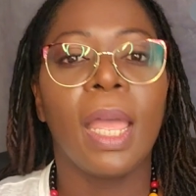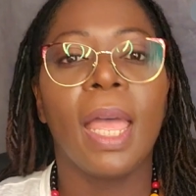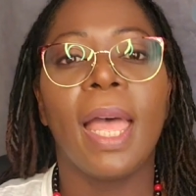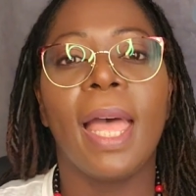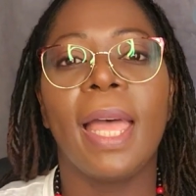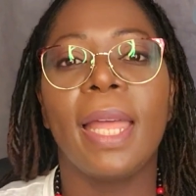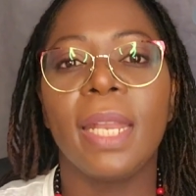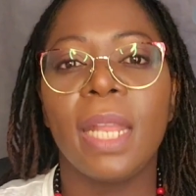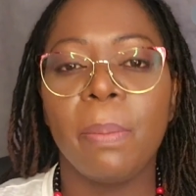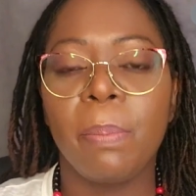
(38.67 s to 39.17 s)

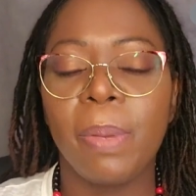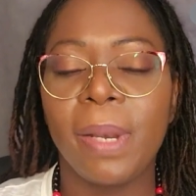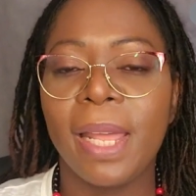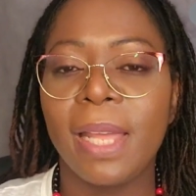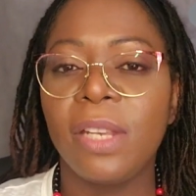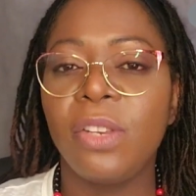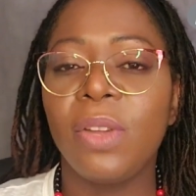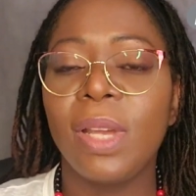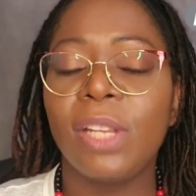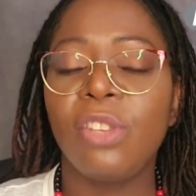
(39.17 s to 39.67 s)
And I
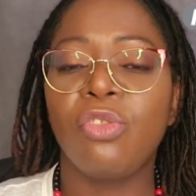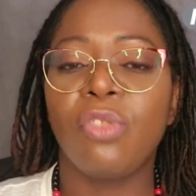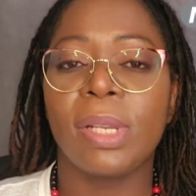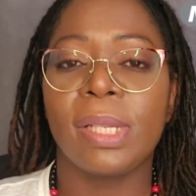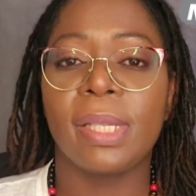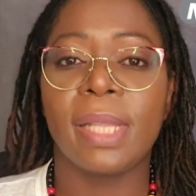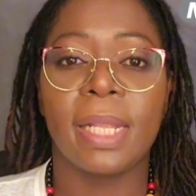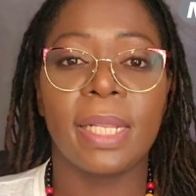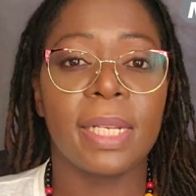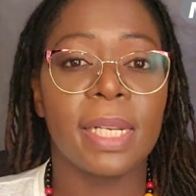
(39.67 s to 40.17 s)
plan to address
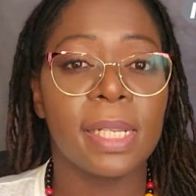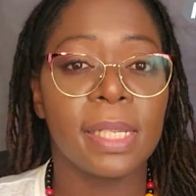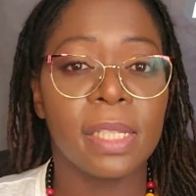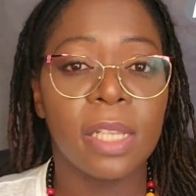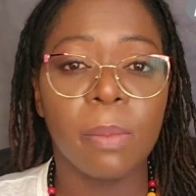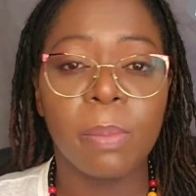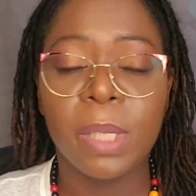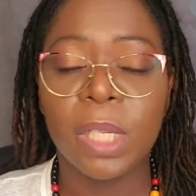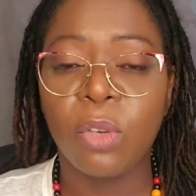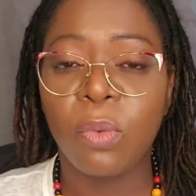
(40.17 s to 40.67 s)
that in a
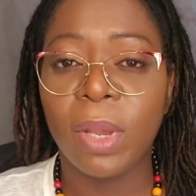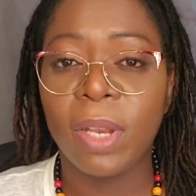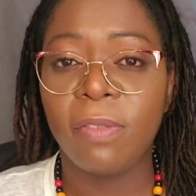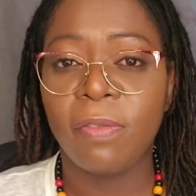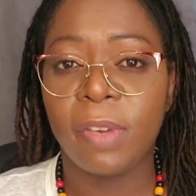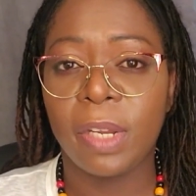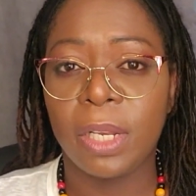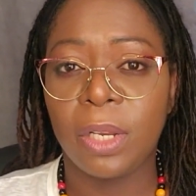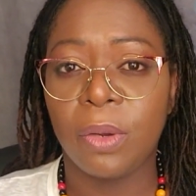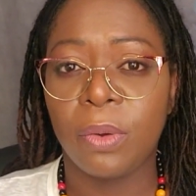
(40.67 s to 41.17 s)
subsequent
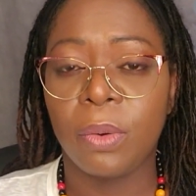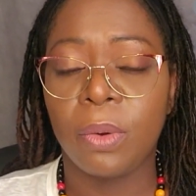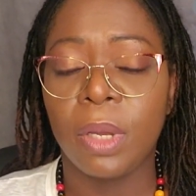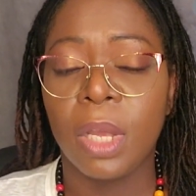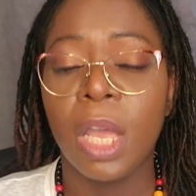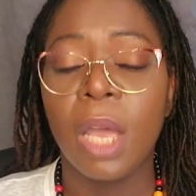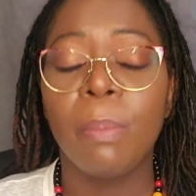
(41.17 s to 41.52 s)
video.